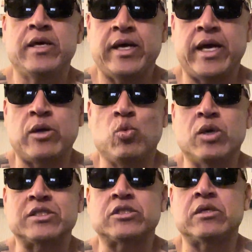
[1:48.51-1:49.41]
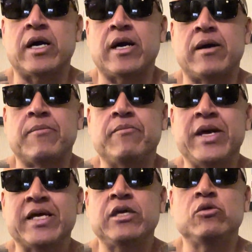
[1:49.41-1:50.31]
And what's
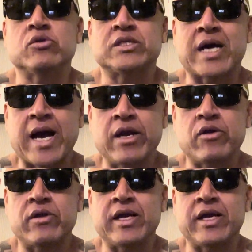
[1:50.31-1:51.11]
making you tired,